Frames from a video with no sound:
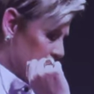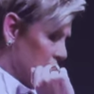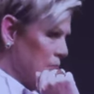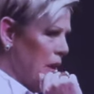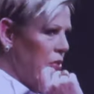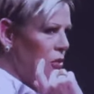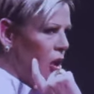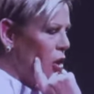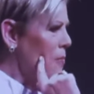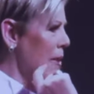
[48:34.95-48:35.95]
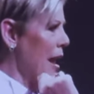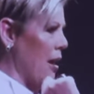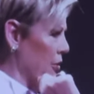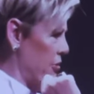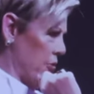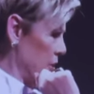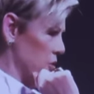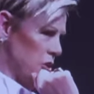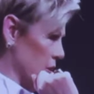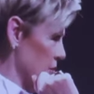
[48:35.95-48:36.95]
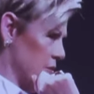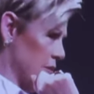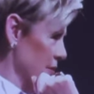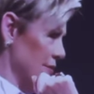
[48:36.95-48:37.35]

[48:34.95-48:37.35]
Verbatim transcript: said, Mother, her mouth is just...